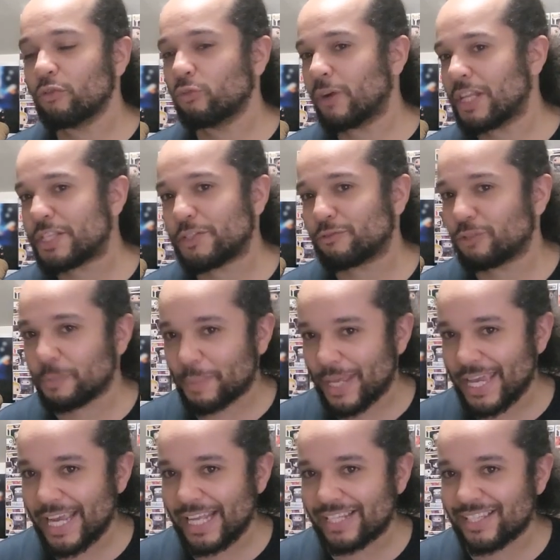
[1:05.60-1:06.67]
rinse and
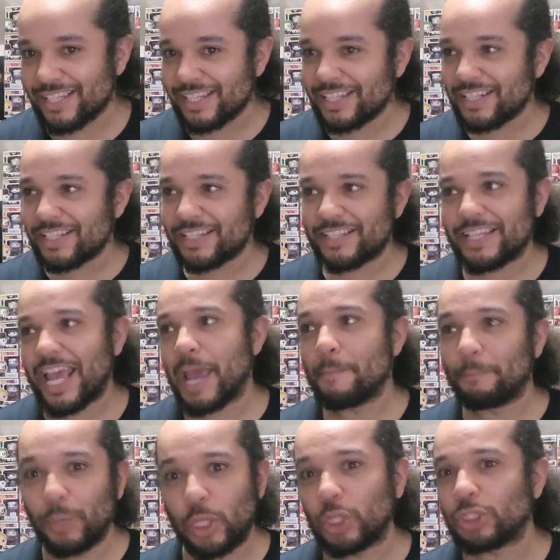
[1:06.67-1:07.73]
repeat,
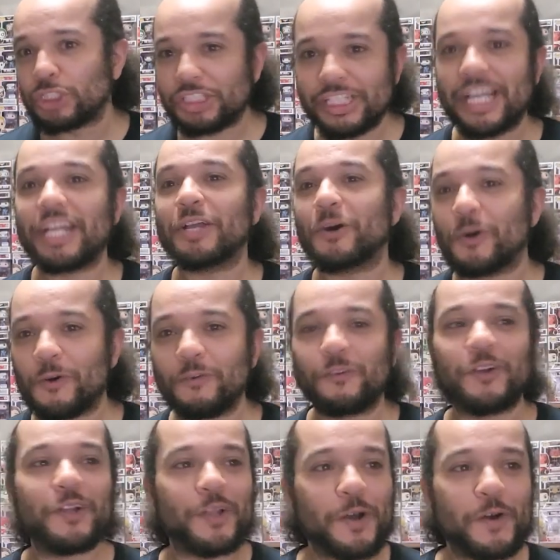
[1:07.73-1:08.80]
same bullshit
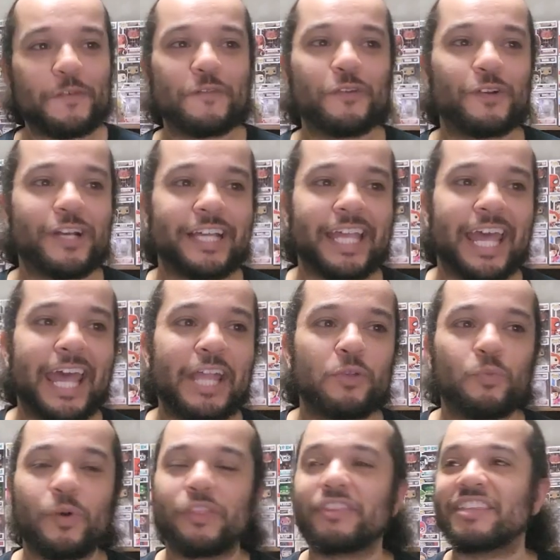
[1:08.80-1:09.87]
over and over
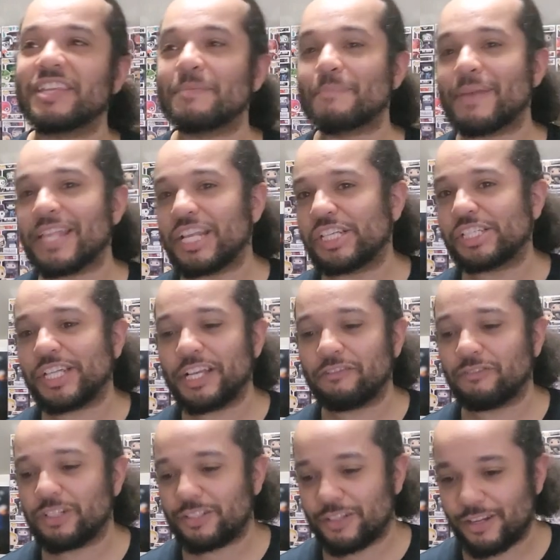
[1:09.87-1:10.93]
again with
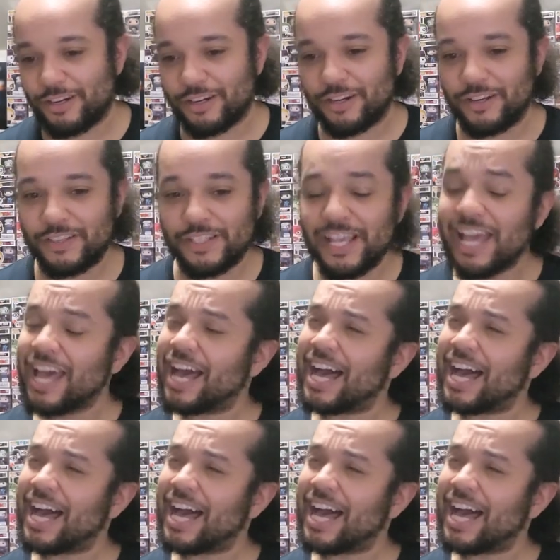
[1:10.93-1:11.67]
diminishing returns.